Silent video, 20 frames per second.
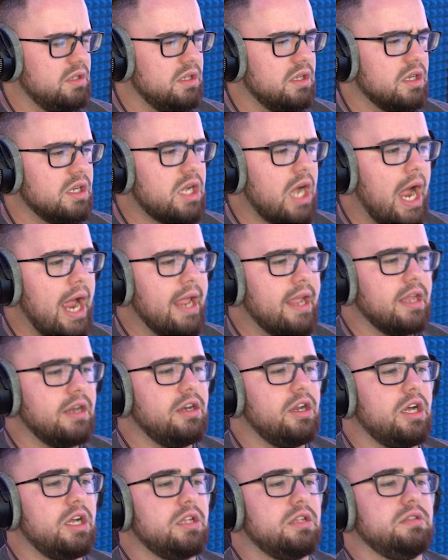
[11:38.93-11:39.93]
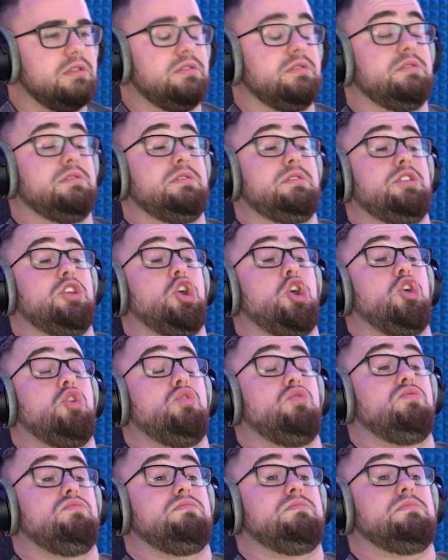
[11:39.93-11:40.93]
Giganot.
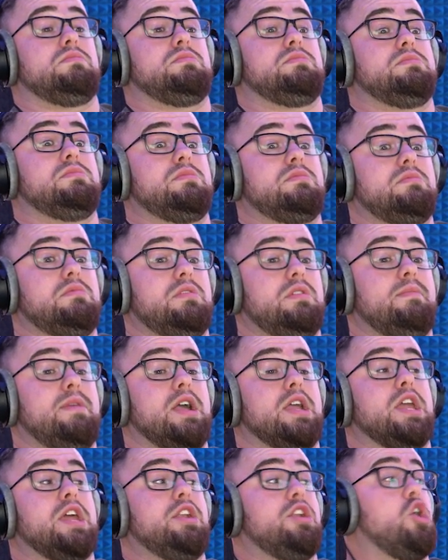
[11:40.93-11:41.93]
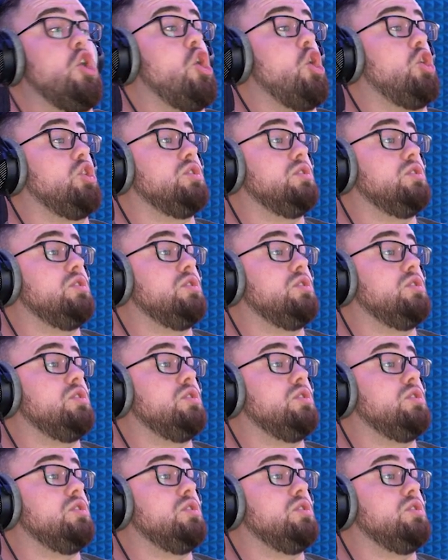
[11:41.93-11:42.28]
Yo. Am I getting old?